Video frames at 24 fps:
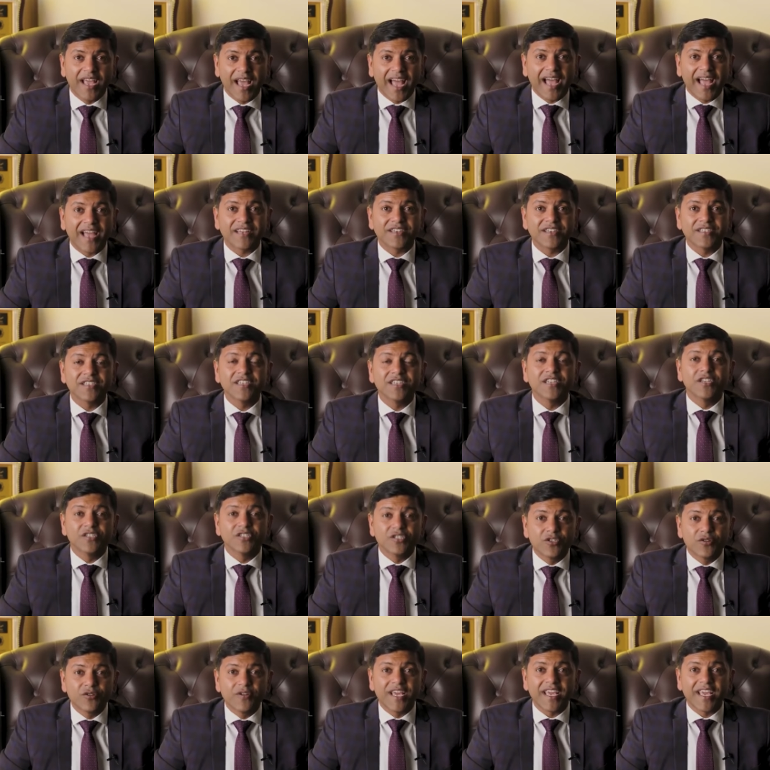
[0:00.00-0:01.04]
And
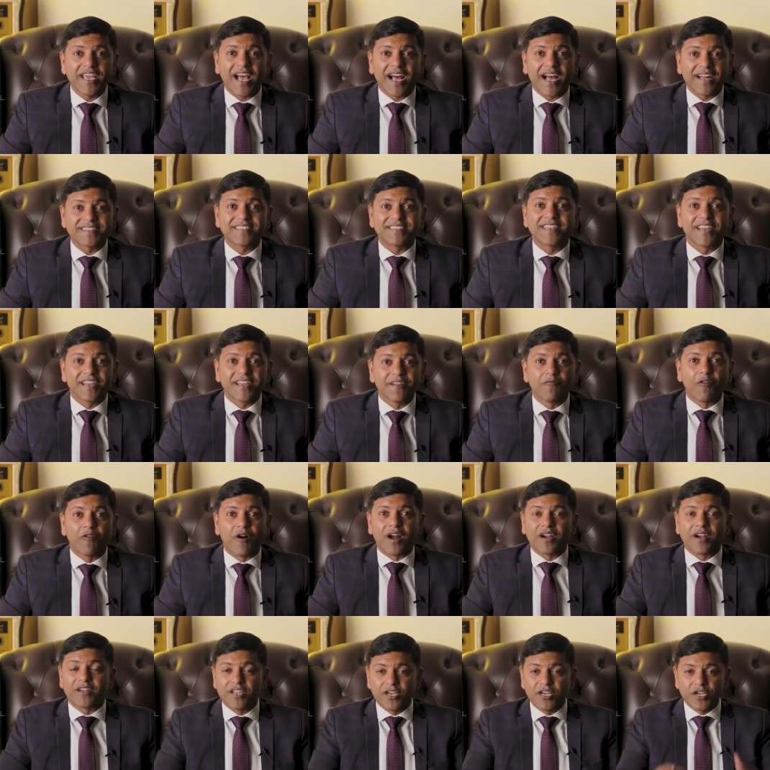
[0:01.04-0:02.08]
today, as a
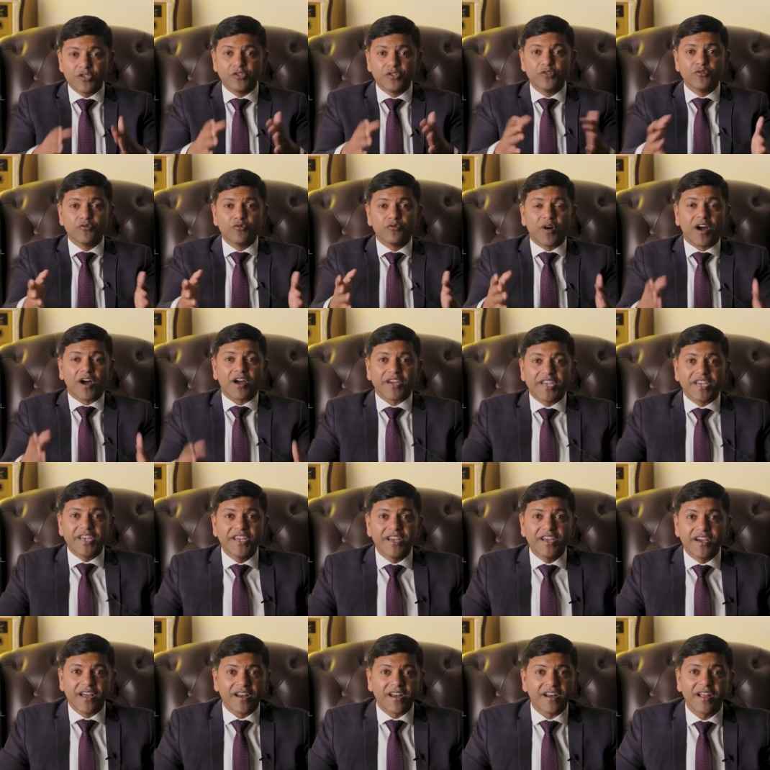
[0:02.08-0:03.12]
reward, you are
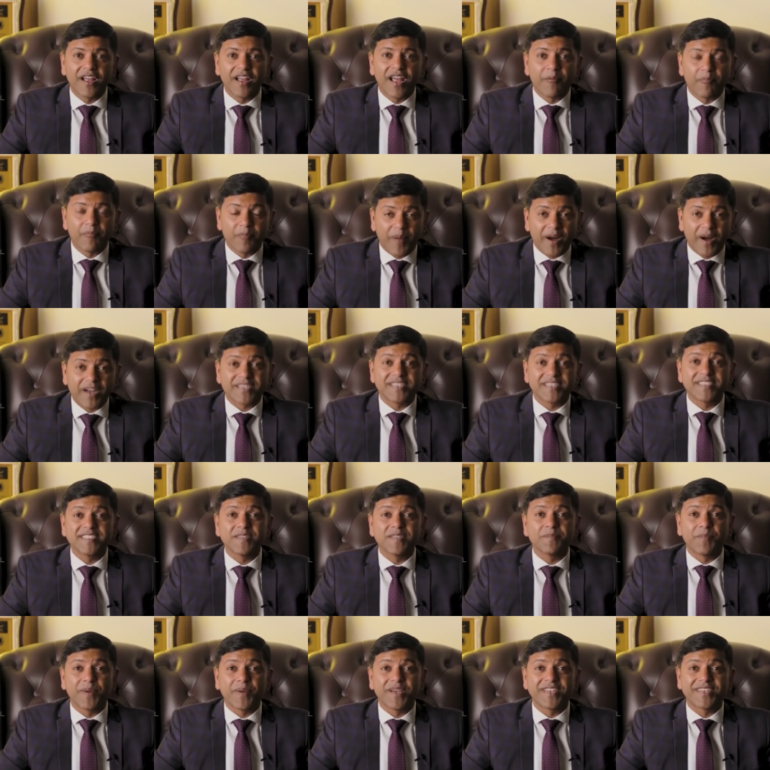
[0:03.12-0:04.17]
here
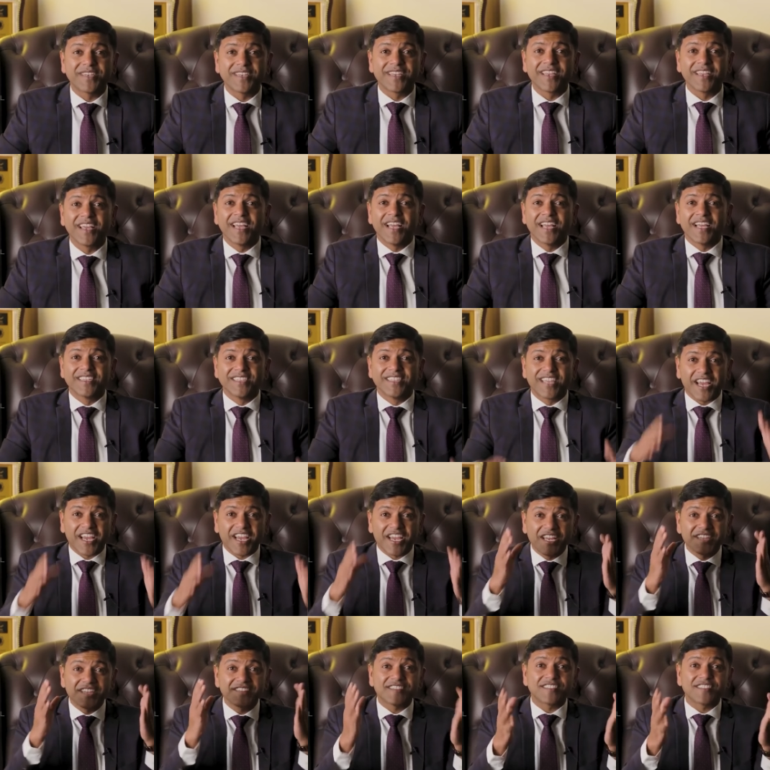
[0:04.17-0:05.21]
participating the
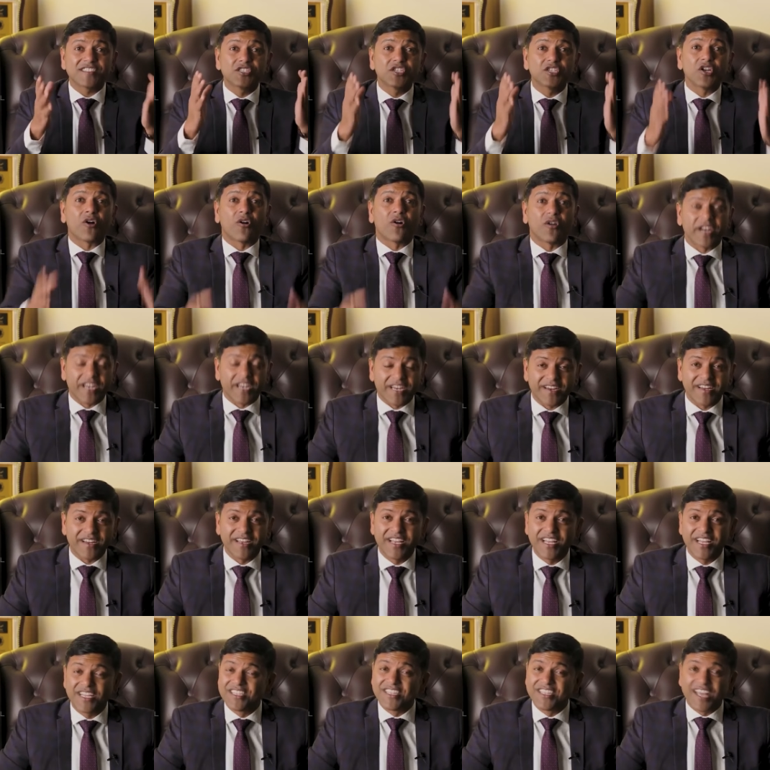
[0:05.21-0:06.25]
historic,
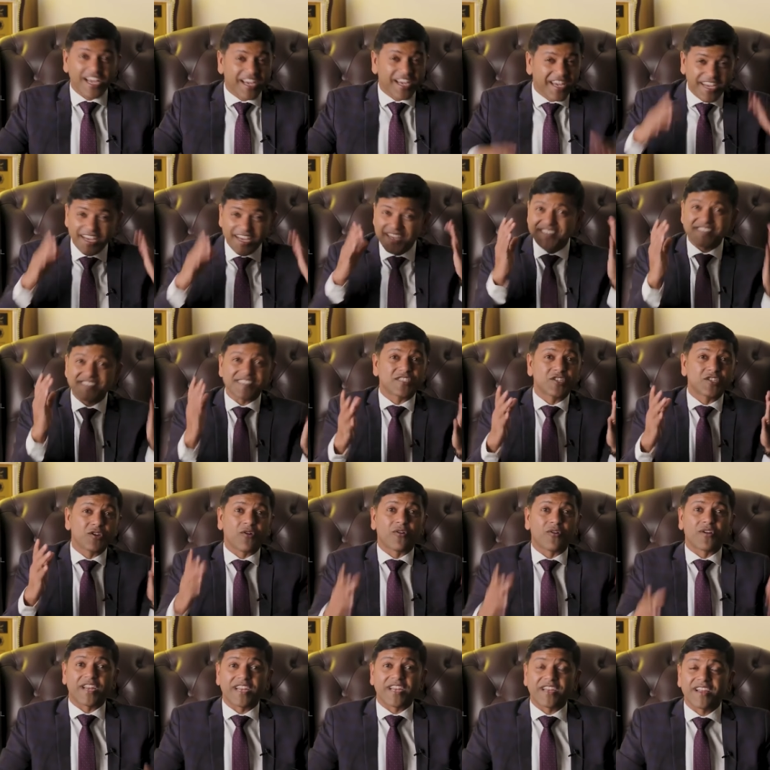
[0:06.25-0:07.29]
the
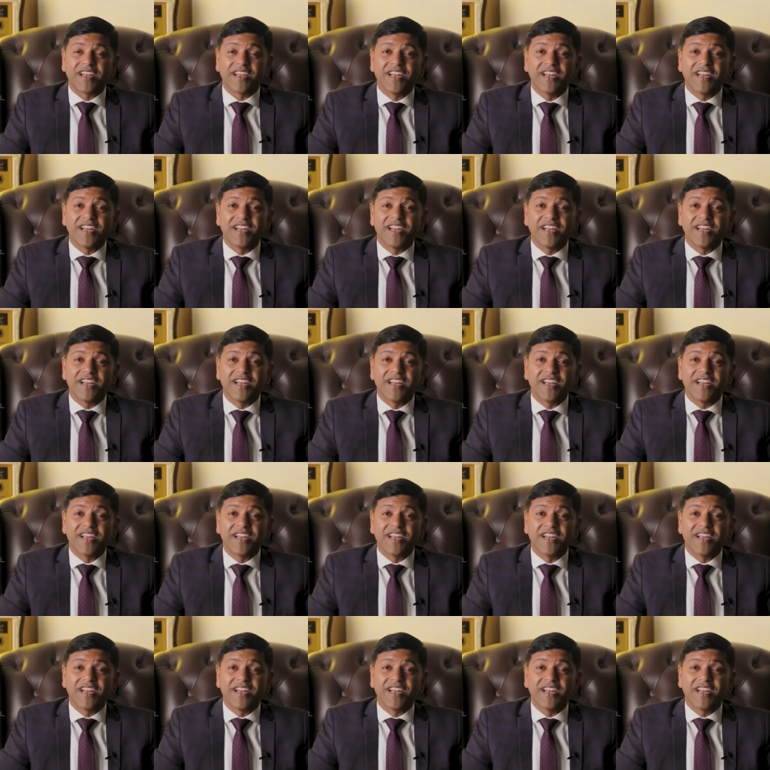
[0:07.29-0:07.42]
historic